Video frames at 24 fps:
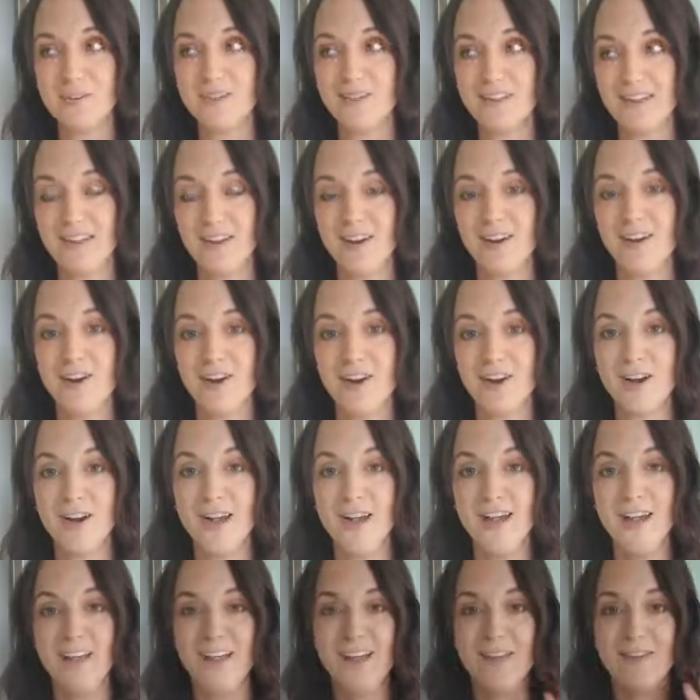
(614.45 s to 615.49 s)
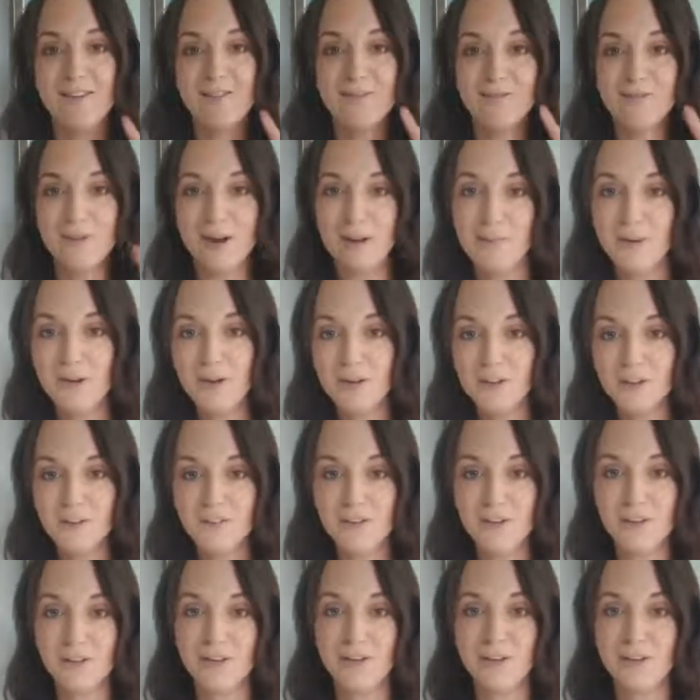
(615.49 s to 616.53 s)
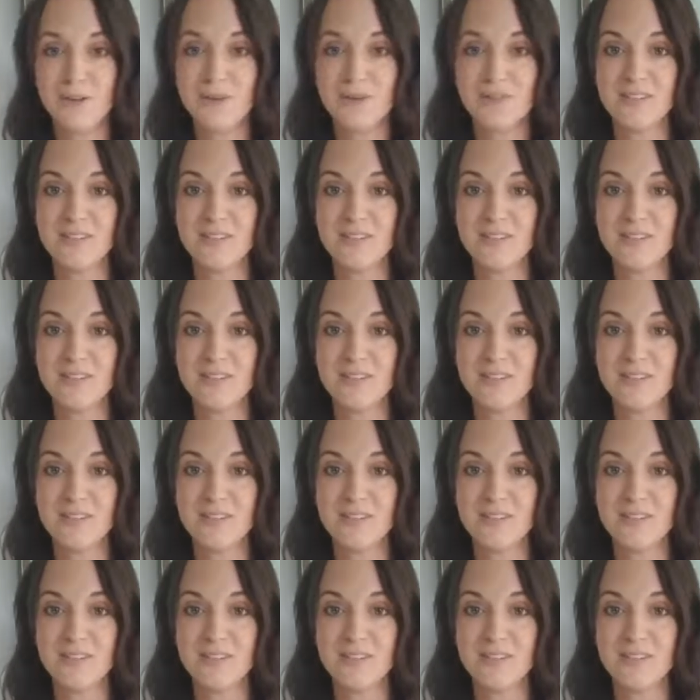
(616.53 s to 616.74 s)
They are rubbing all over your clothes.